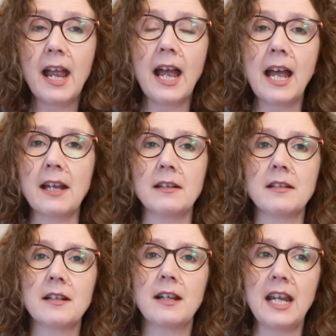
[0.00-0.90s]

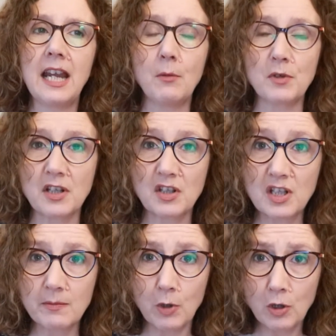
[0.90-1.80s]
and it was a
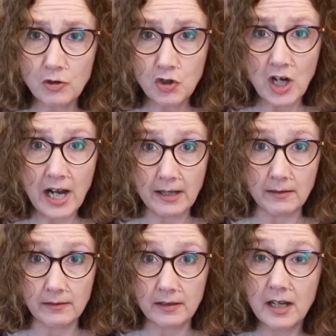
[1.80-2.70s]
small
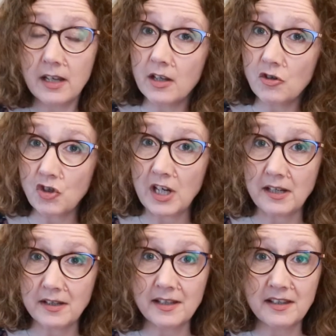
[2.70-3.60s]
child that
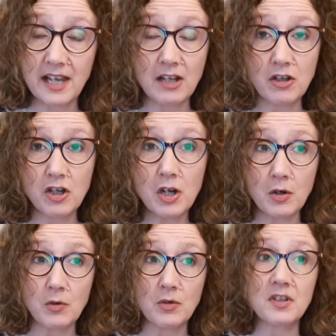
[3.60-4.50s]
Jesus then
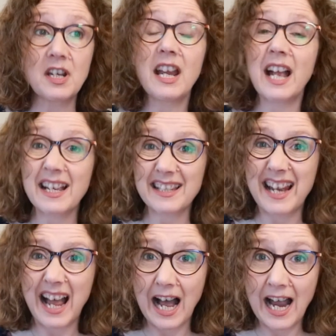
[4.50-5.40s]
used as
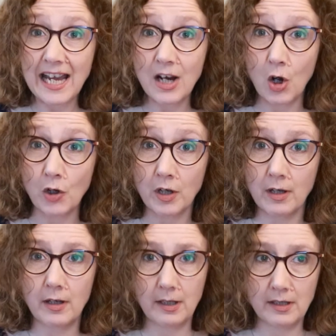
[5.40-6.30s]
an icon
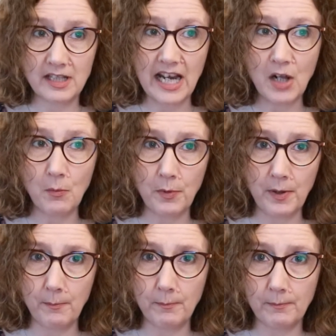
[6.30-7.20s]
to help
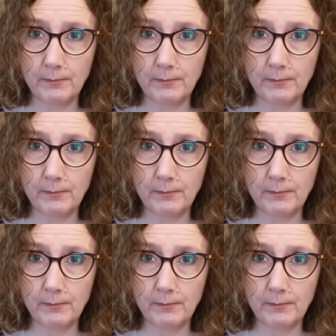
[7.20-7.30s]
them.